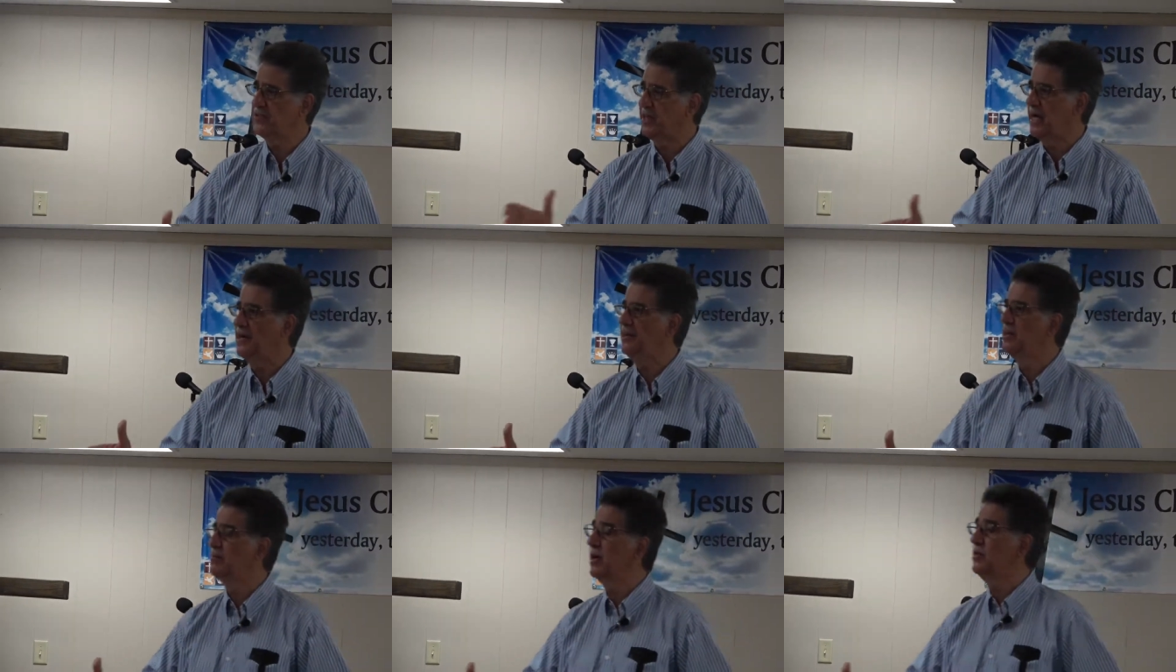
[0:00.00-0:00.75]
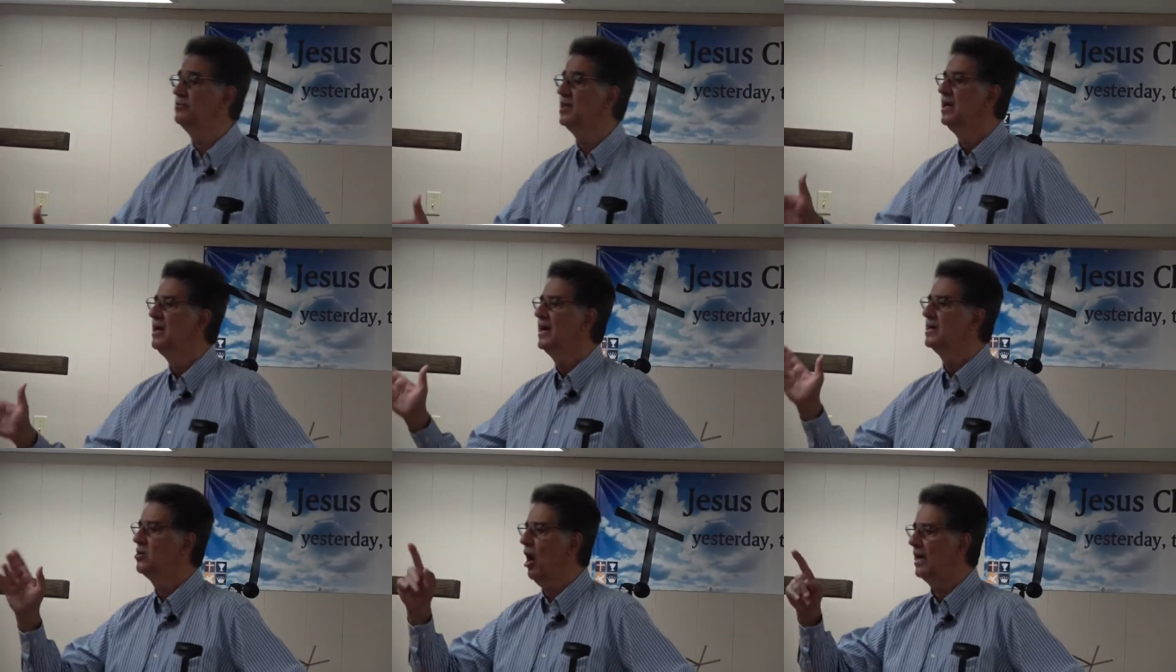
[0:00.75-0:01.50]
They got into the boat,
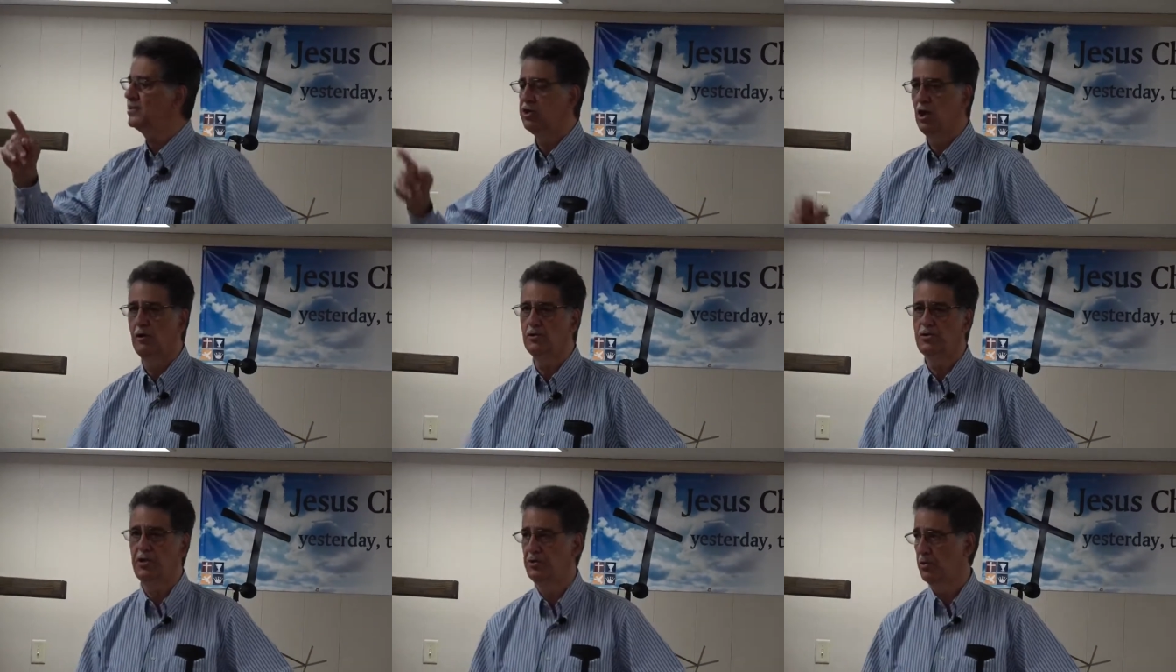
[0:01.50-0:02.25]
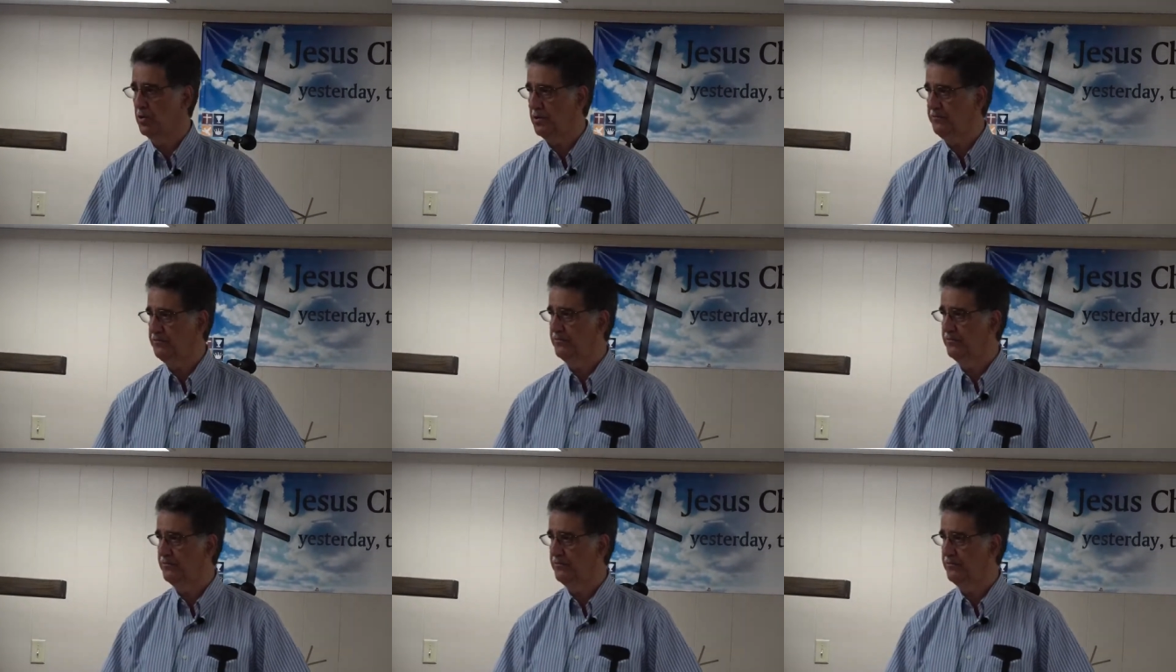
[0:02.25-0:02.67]
and God closed the door.